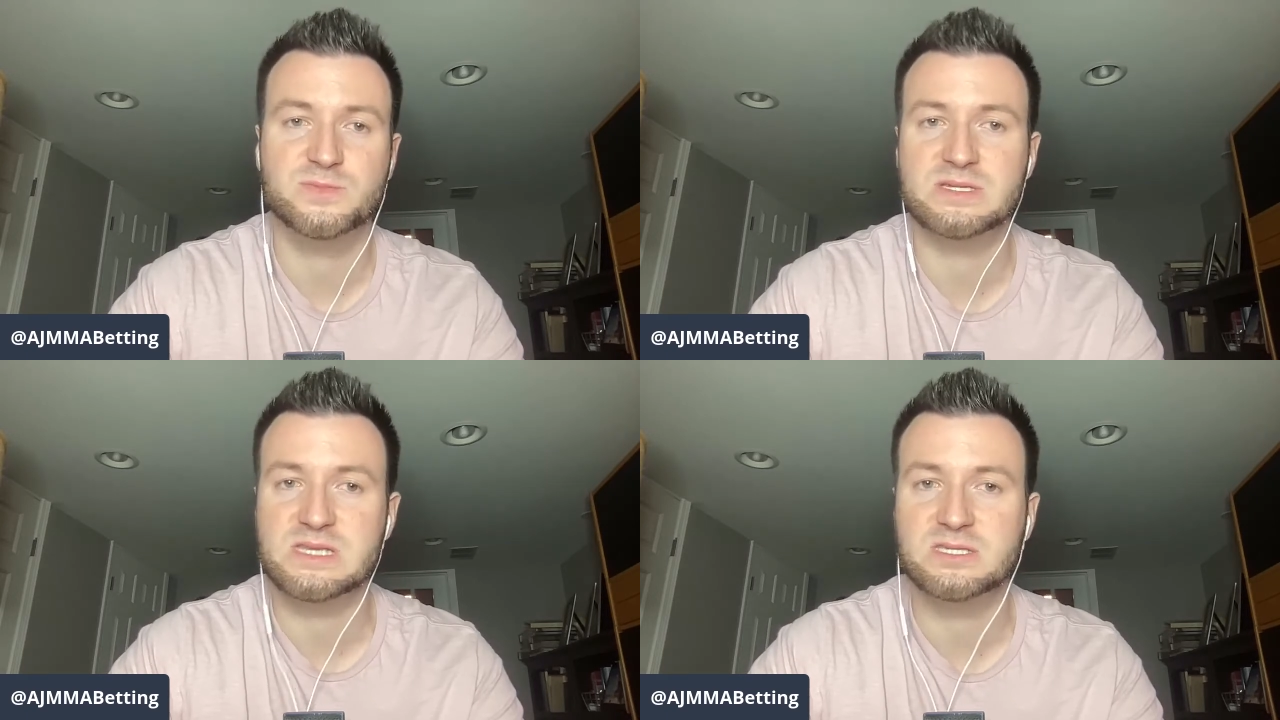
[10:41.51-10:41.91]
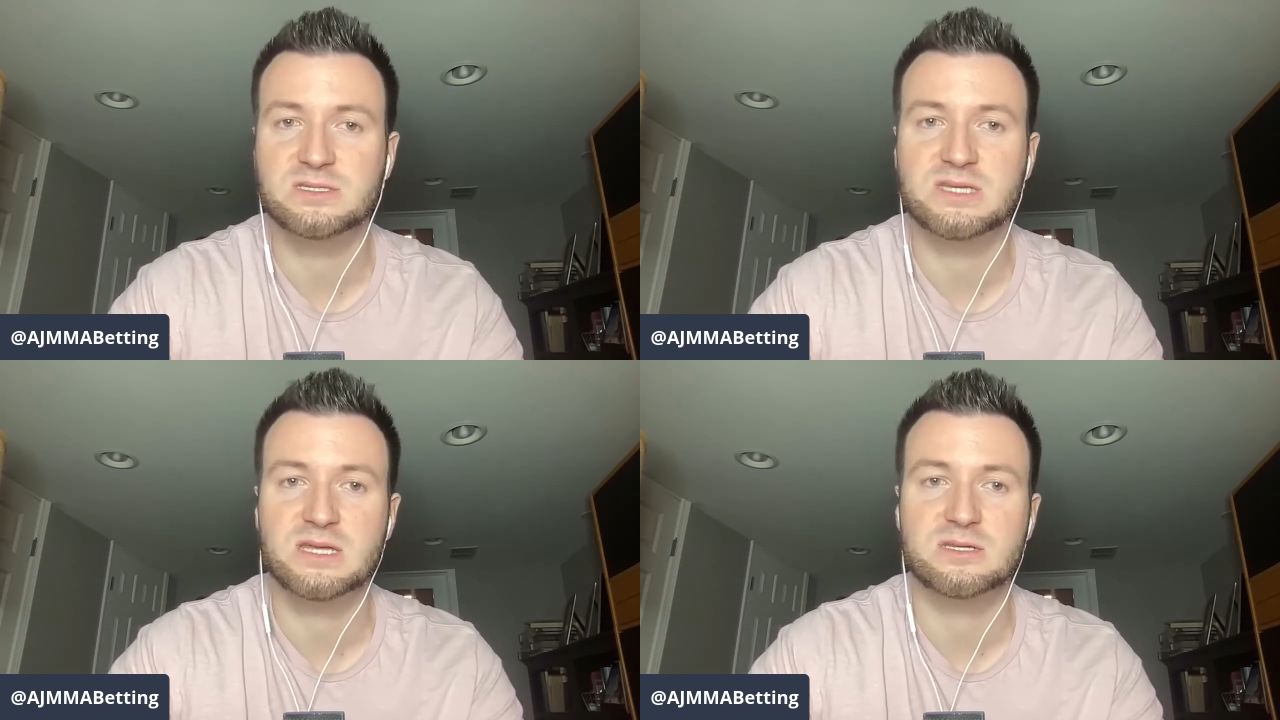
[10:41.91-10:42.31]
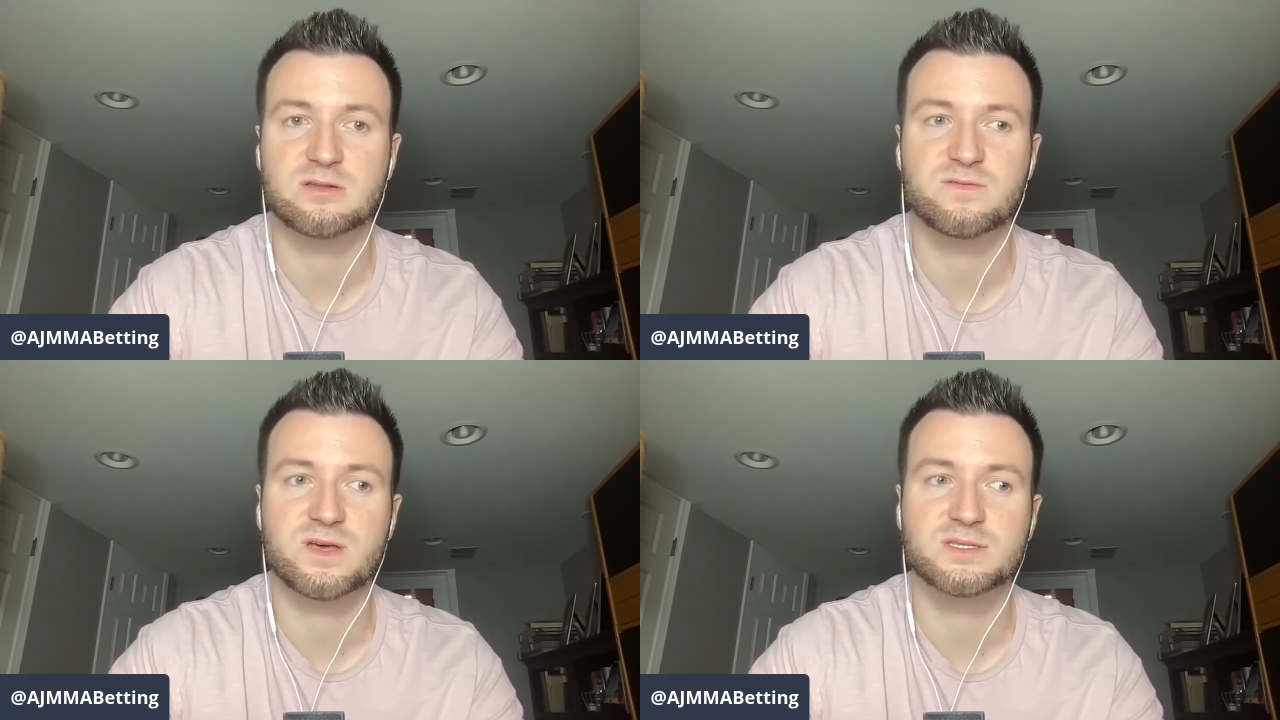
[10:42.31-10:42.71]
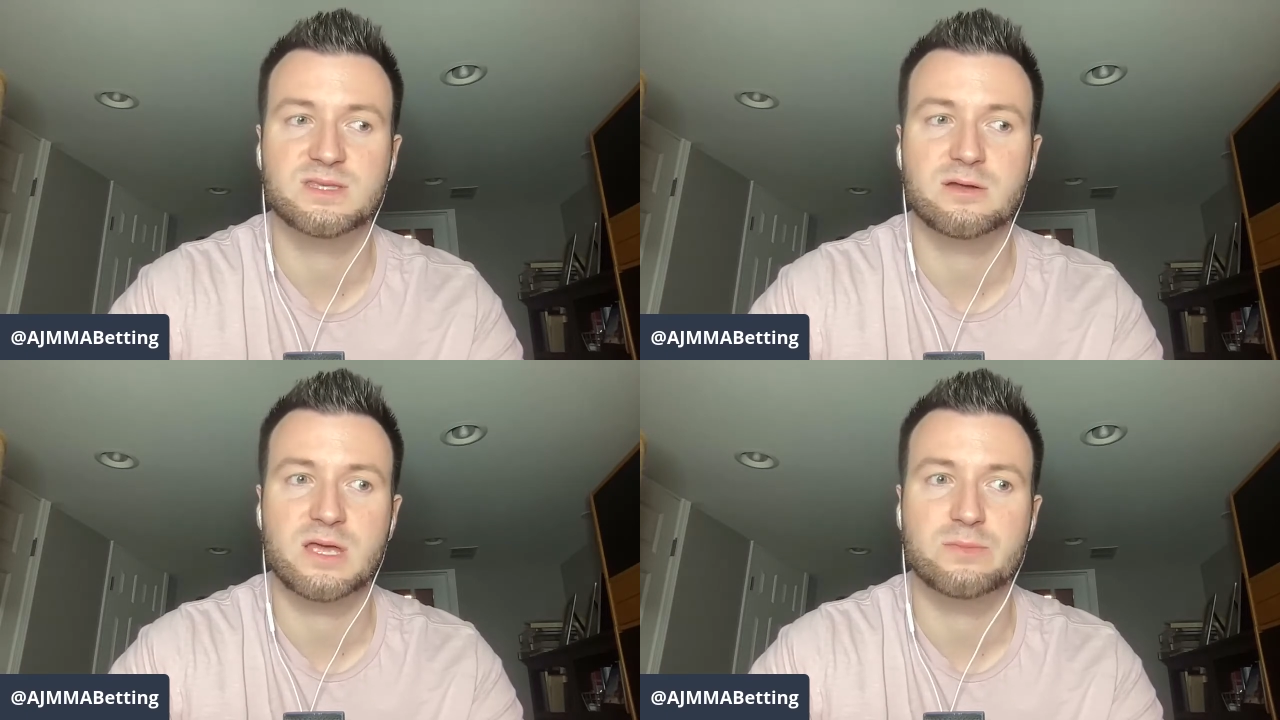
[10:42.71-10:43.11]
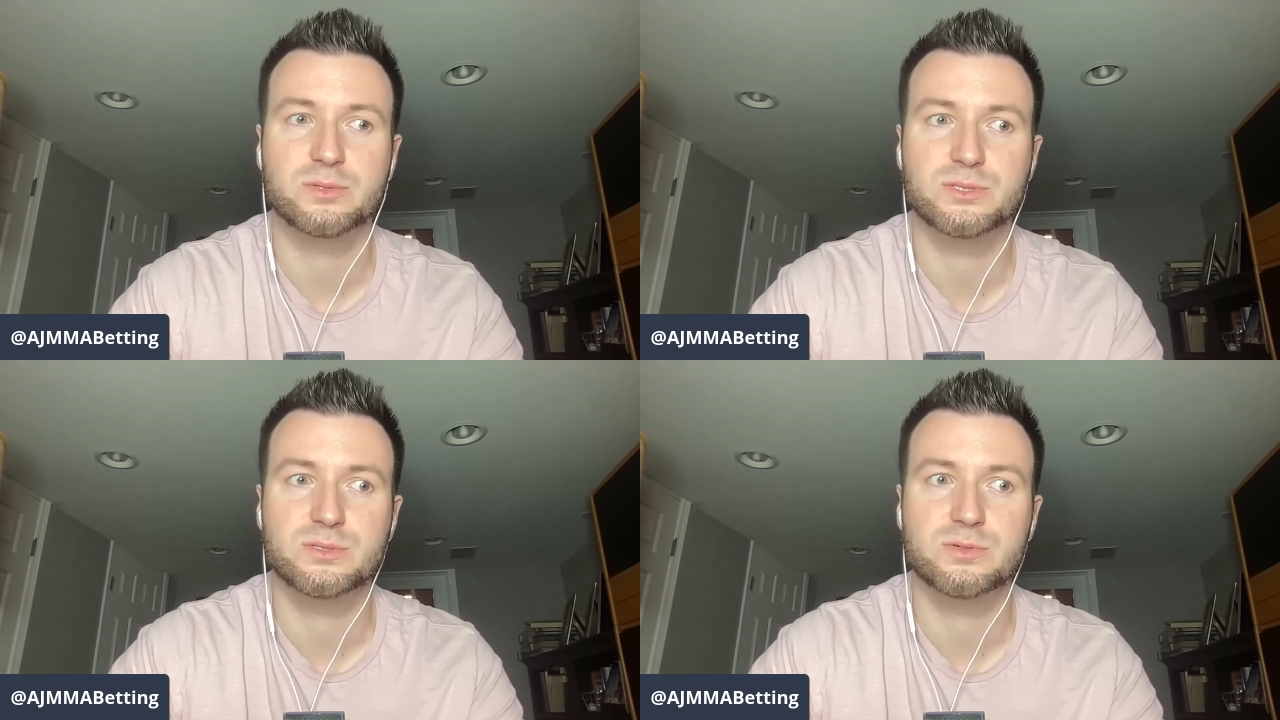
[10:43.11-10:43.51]
but decent takedown defense that are
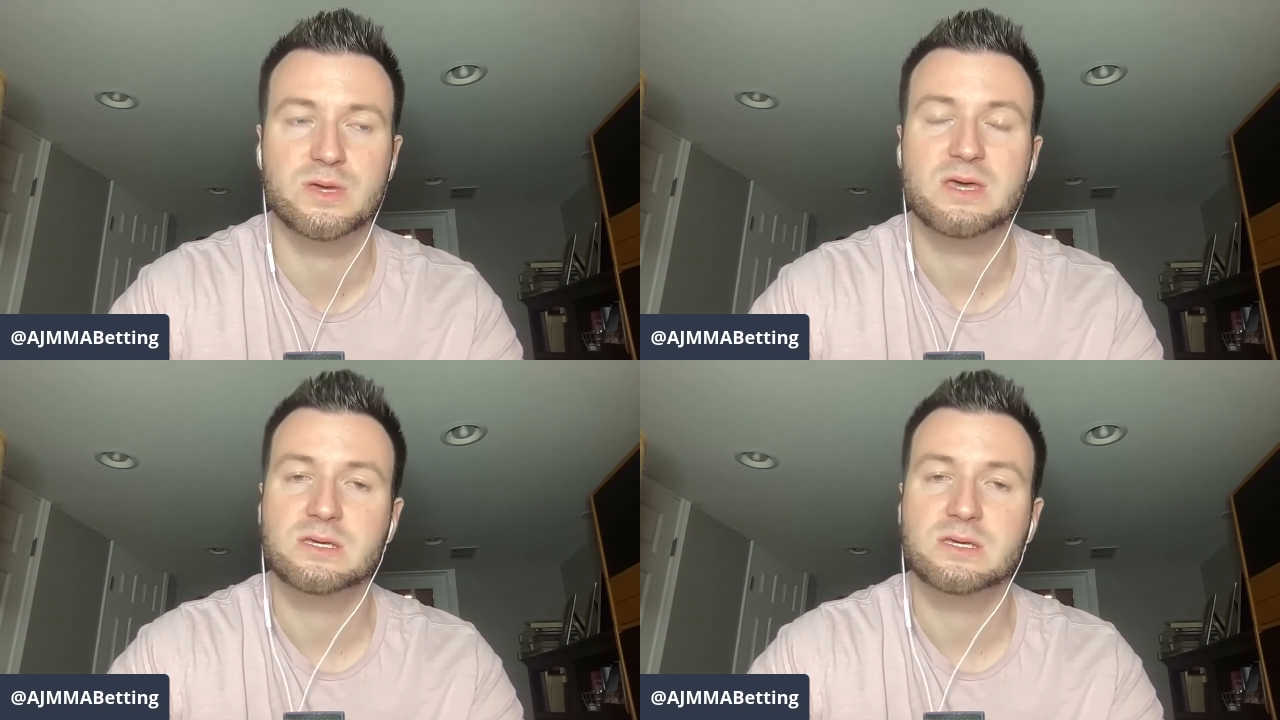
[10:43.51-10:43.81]
able to